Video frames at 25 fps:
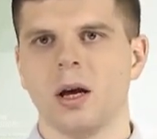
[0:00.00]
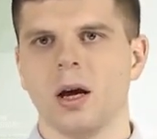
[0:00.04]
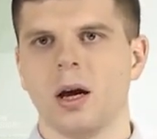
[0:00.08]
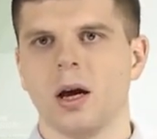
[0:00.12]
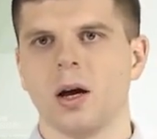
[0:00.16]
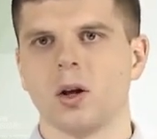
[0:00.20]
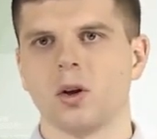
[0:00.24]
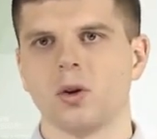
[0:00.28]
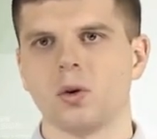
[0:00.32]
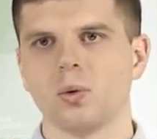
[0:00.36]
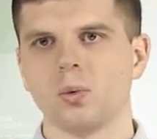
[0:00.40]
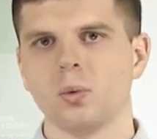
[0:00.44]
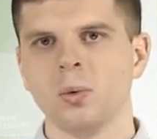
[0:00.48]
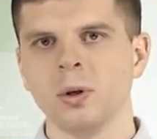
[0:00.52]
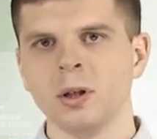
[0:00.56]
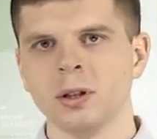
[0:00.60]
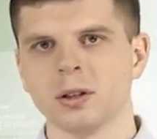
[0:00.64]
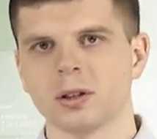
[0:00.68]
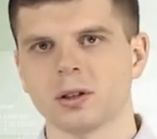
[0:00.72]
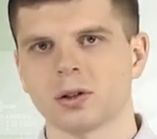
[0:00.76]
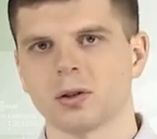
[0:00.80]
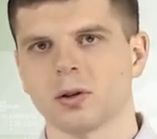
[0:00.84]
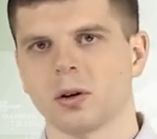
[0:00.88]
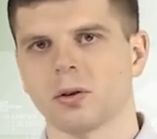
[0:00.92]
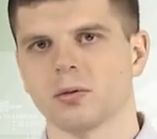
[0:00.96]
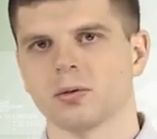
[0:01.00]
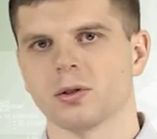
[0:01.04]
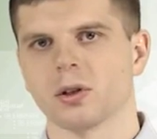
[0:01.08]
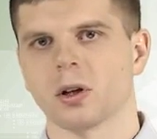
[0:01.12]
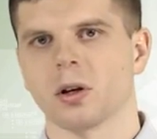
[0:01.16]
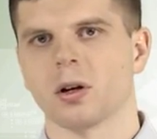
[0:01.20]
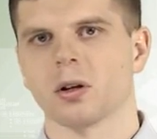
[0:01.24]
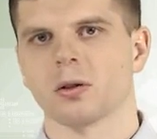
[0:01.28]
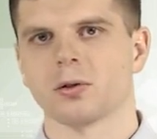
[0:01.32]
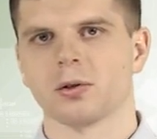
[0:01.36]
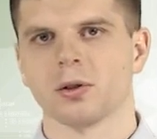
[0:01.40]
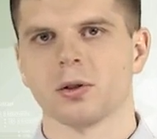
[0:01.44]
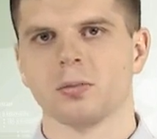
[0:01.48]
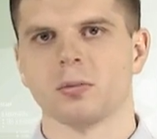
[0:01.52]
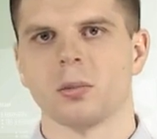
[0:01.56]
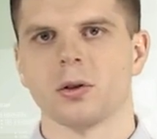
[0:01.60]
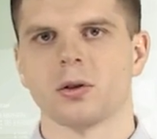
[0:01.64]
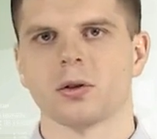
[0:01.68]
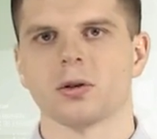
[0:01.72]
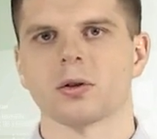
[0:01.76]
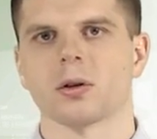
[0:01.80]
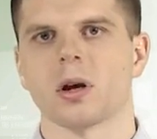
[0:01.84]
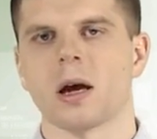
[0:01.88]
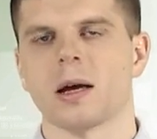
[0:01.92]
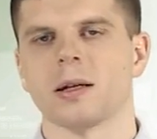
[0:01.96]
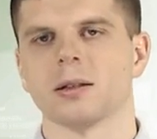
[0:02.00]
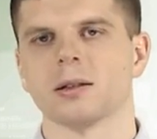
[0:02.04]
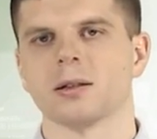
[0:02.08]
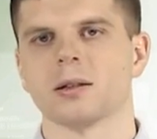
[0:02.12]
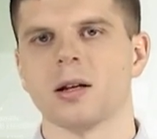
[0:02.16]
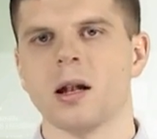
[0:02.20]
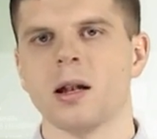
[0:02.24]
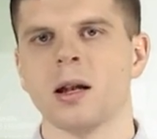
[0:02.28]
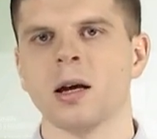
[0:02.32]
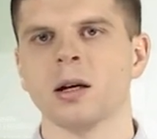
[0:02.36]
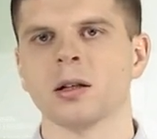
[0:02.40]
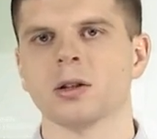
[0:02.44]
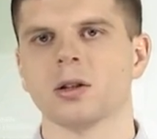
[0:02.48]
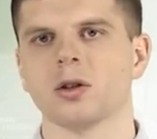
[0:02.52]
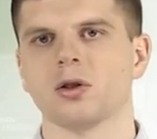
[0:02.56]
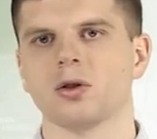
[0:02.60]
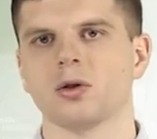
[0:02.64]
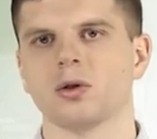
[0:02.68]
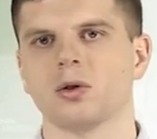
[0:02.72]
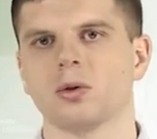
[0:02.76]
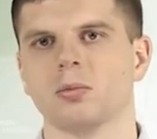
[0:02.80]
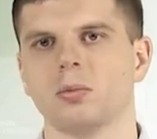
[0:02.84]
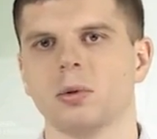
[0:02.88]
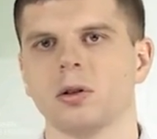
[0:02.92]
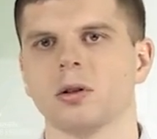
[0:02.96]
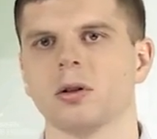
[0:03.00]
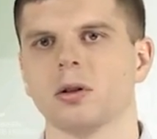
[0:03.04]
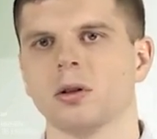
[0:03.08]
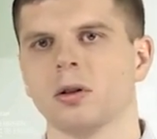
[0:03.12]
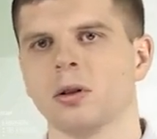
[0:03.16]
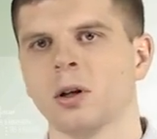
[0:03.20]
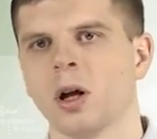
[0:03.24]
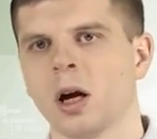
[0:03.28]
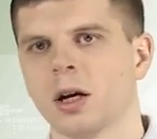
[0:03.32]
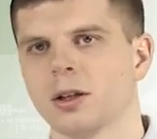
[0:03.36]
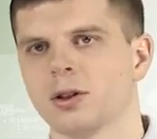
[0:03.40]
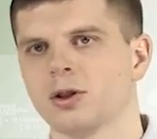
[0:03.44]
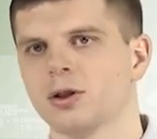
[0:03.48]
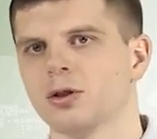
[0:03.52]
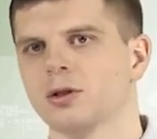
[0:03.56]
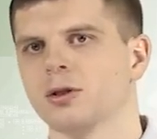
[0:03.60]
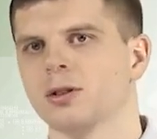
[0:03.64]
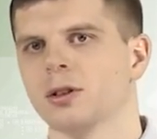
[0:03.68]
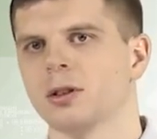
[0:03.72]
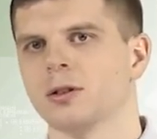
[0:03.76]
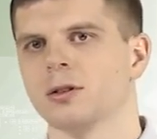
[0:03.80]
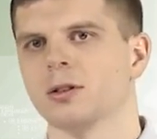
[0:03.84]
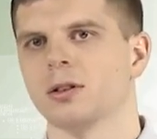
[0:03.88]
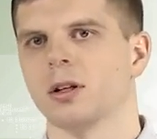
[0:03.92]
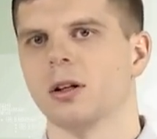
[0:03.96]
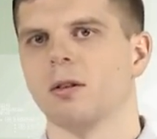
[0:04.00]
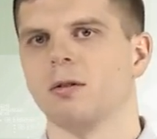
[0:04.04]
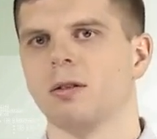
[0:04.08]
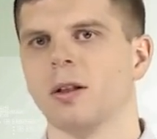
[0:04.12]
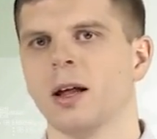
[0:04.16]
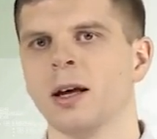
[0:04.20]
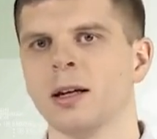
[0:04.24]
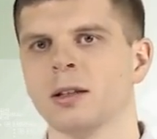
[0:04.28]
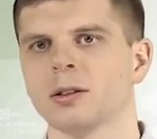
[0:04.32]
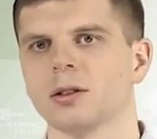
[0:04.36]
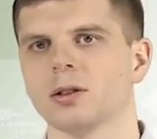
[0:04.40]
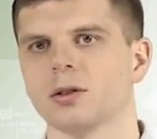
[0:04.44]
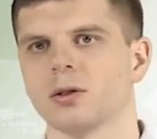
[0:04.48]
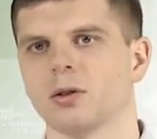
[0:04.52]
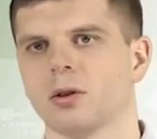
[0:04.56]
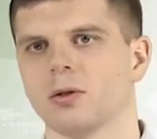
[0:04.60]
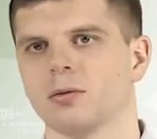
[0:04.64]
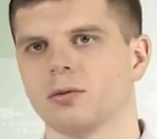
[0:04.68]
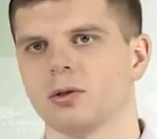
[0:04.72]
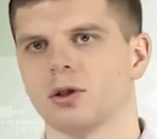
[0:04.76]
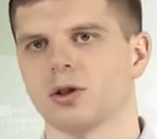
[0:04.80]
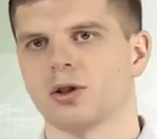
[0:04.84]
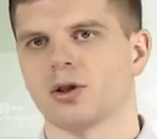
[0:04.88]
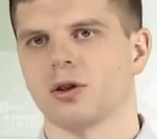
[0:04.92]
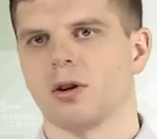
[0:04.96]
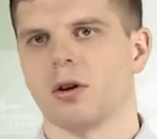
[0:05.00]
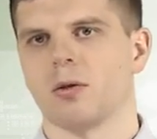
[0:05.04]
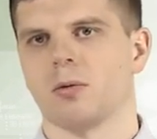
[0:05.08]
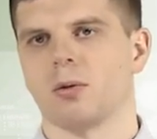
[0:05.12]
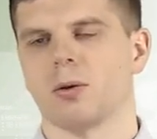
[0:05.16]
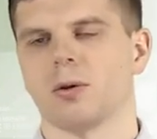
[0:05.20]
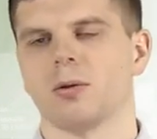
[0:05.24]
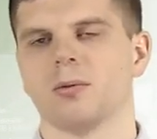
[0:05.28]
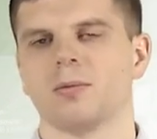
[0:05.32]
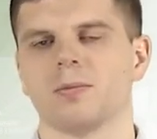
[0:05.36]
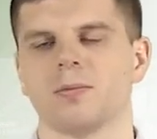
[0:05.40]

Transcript: and width of the calorimeter and selected to be larger than the length of the shower.